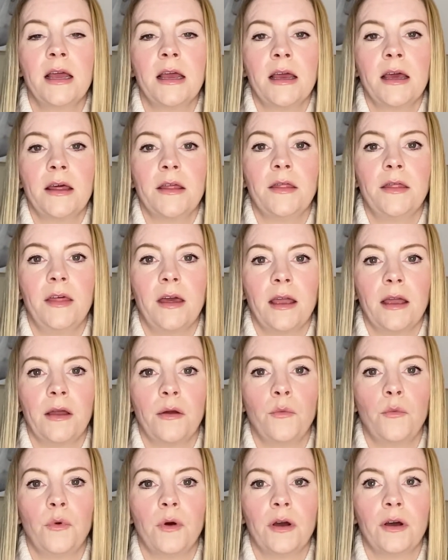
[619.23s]
They
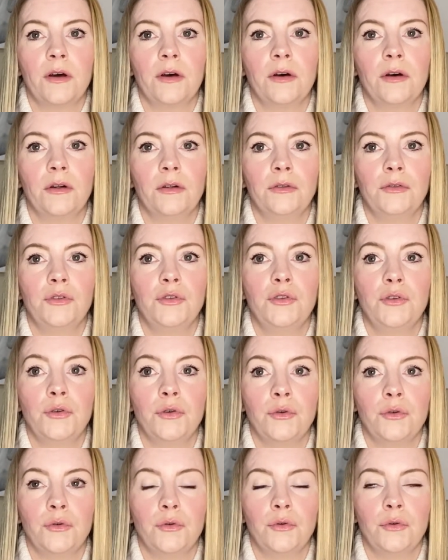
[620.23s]
will
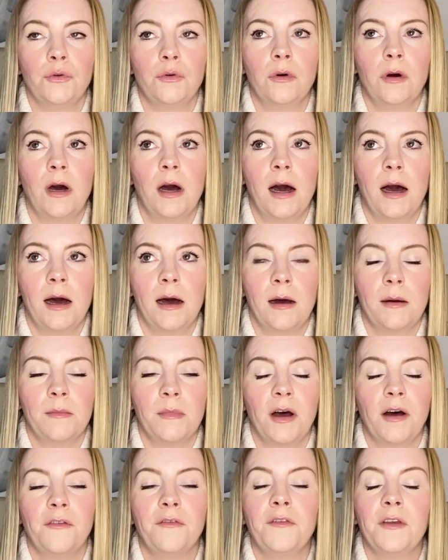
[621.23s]
do
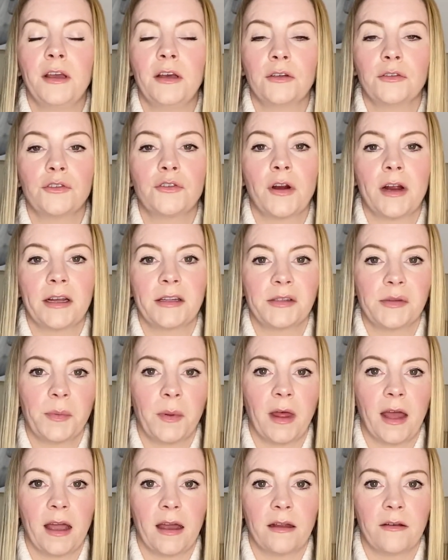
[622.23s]
a fecal
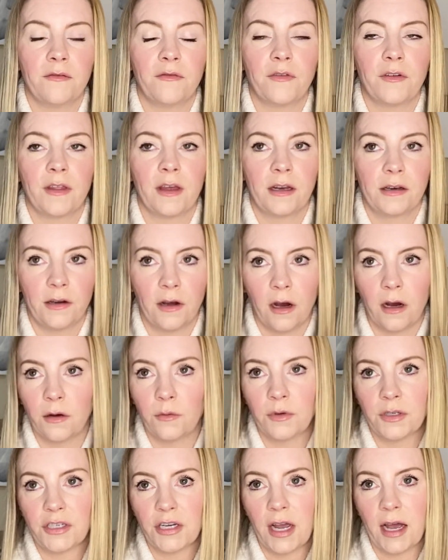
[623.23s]
transplant for that dog,
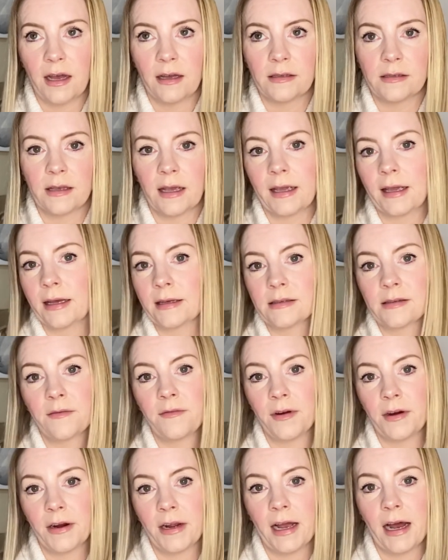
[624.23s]
which has, I guess, a
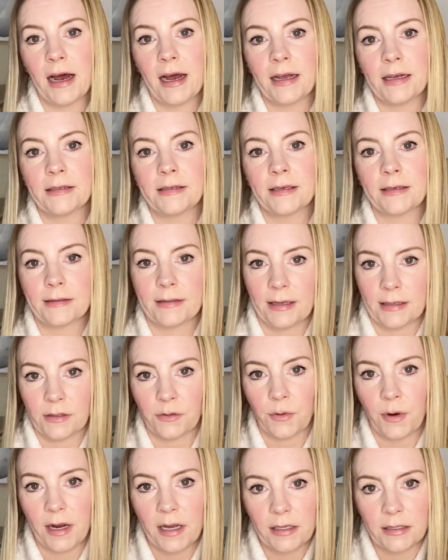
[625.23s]
very high
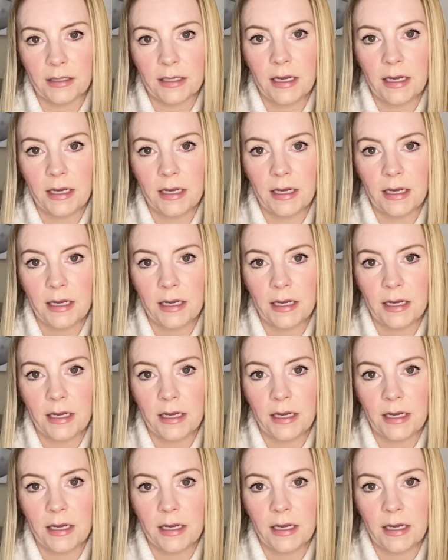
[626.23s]
success rate.